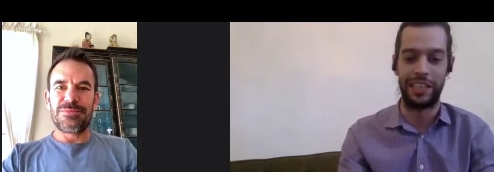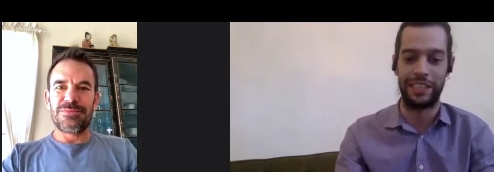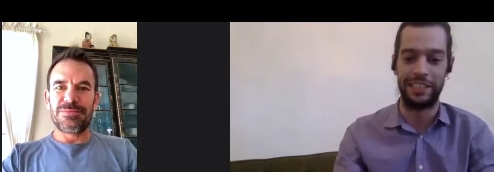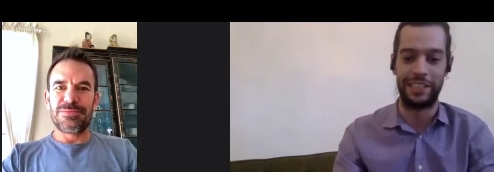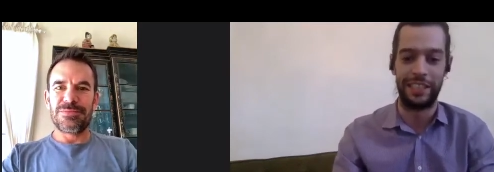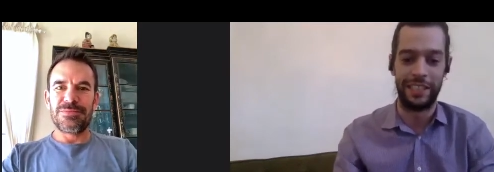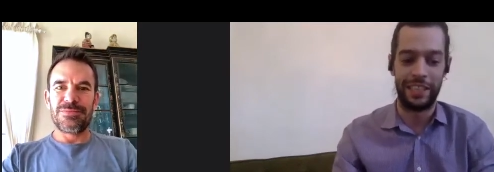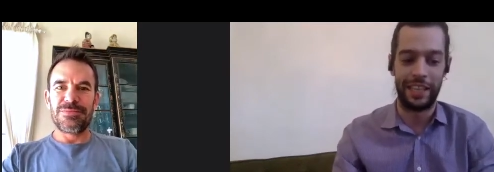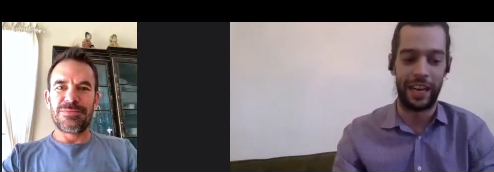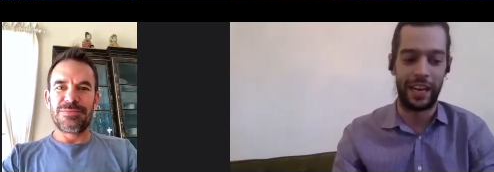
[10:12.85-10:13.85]
Speaker 1: And
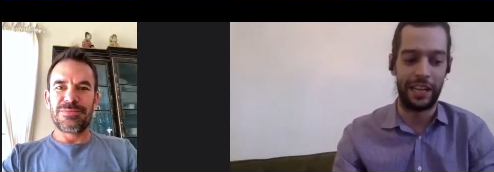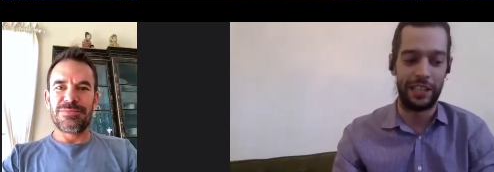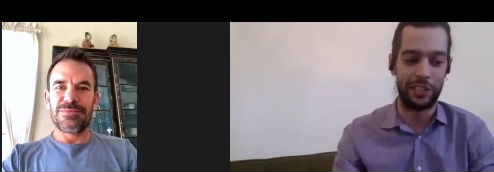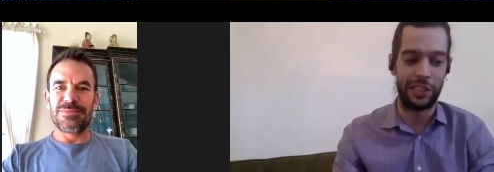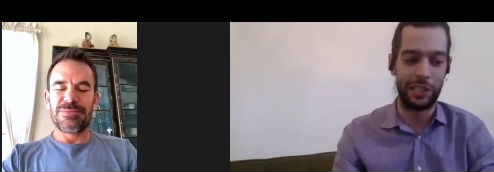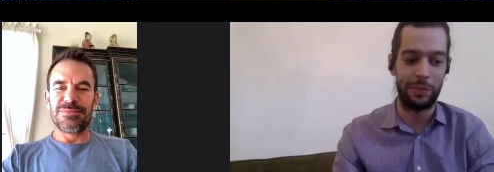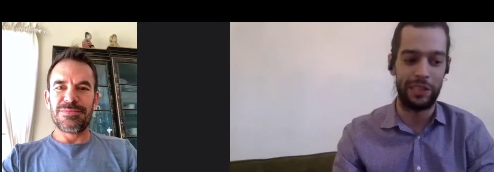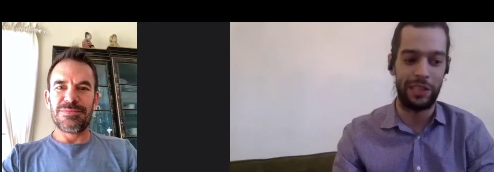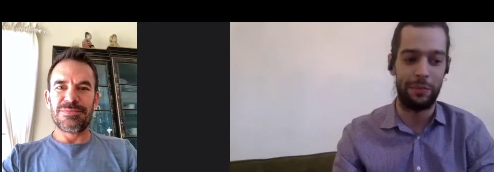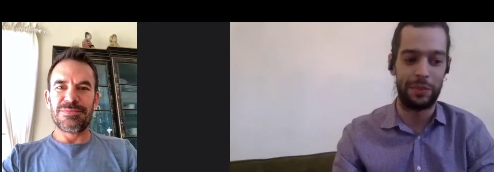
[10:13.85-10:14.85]
uh, is there anything
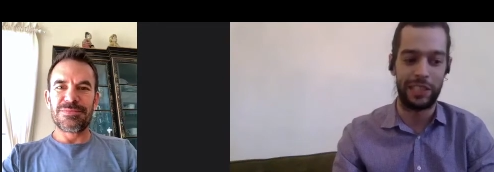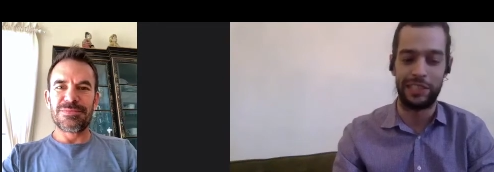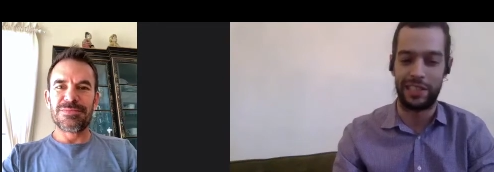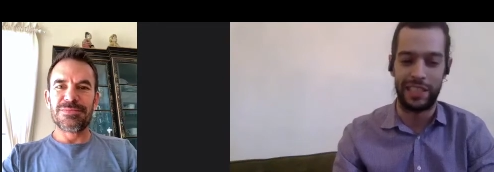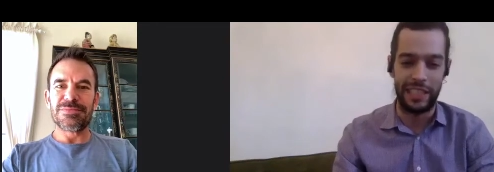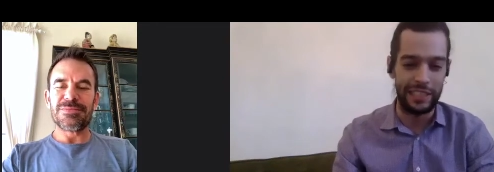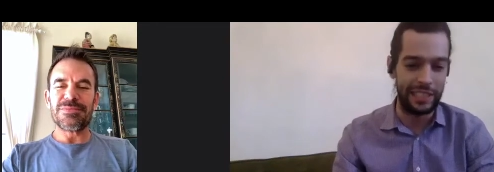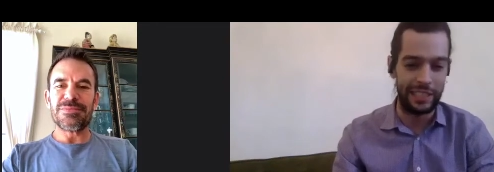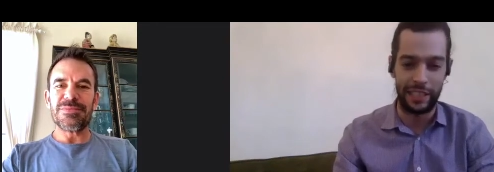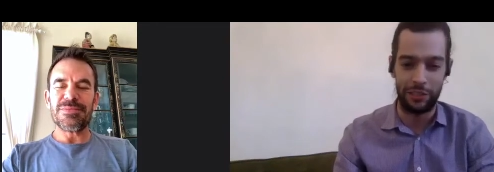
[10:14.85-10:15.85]
be- besides
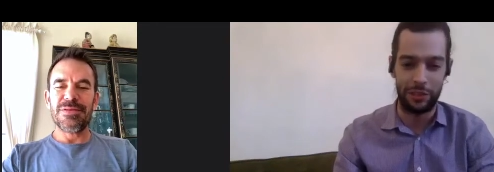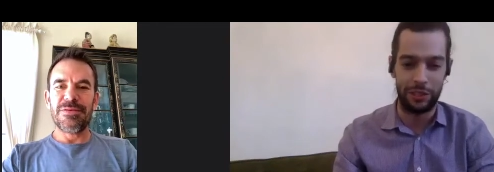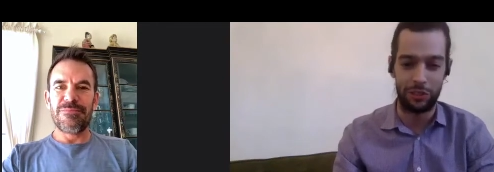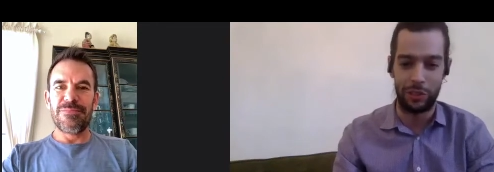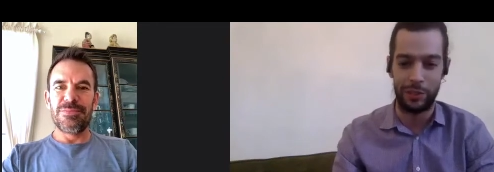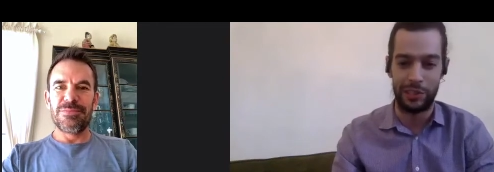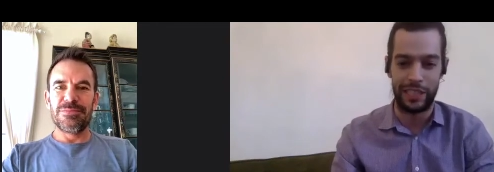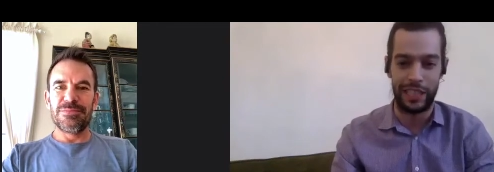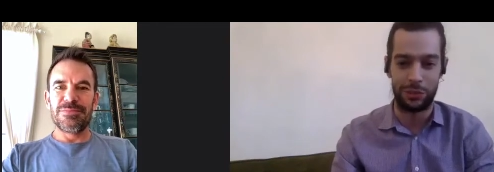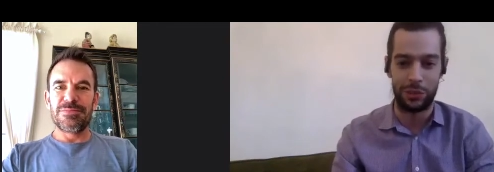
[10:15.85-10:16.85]
theanine that you could attribute to
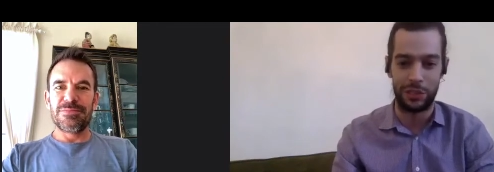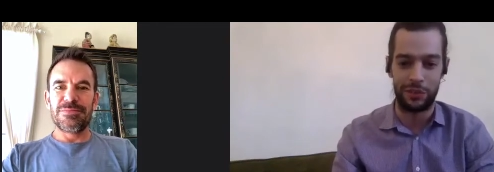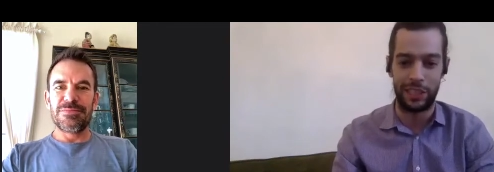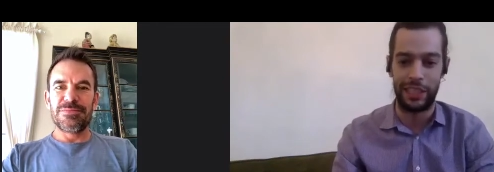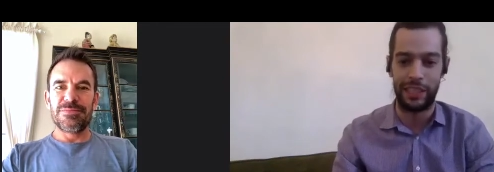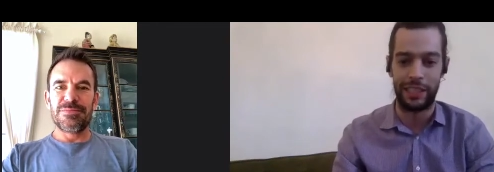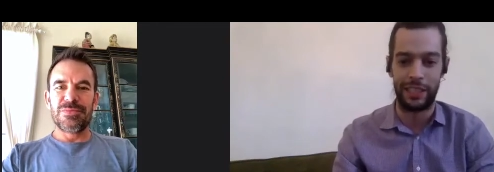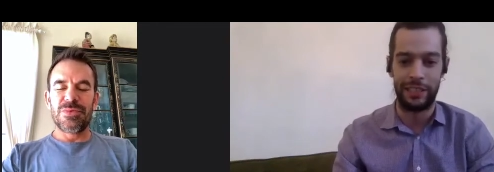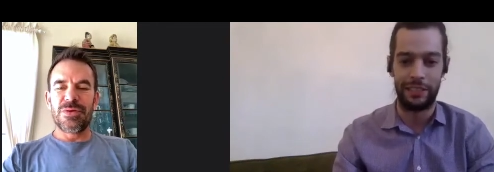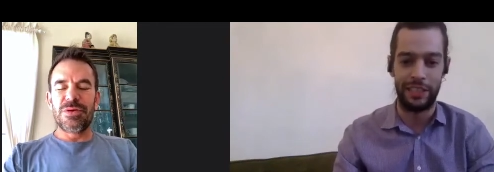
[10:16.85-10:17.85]
that sort of like
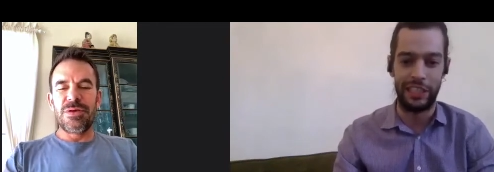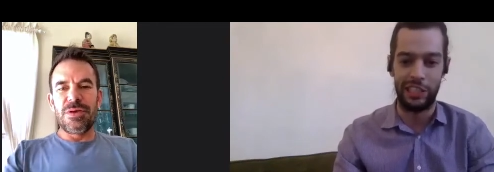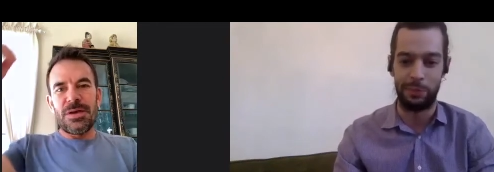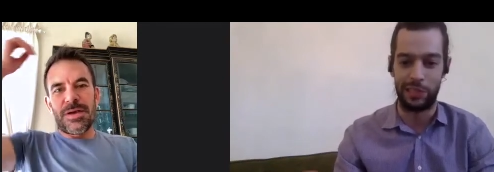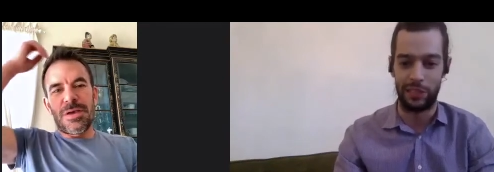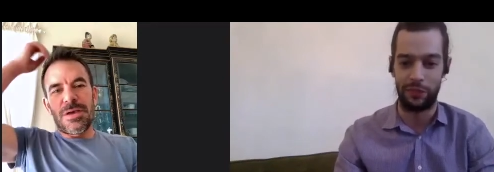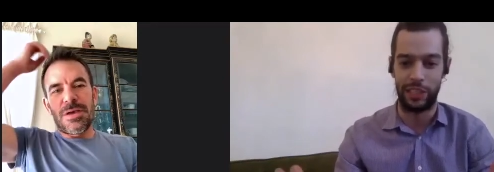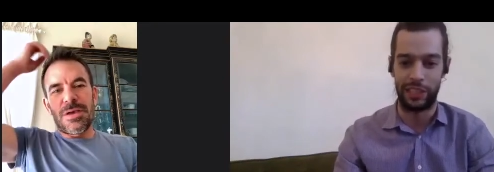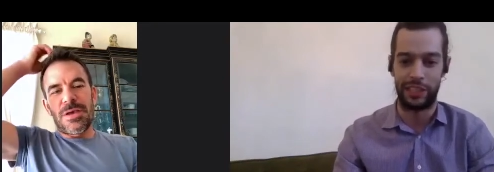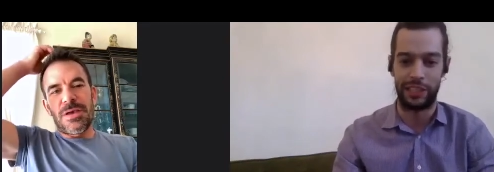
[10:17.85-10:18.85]
tea
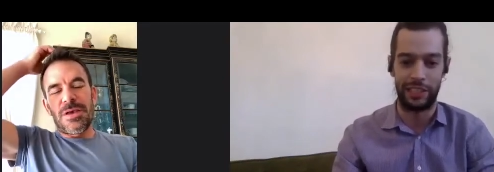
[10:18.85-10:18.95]
specific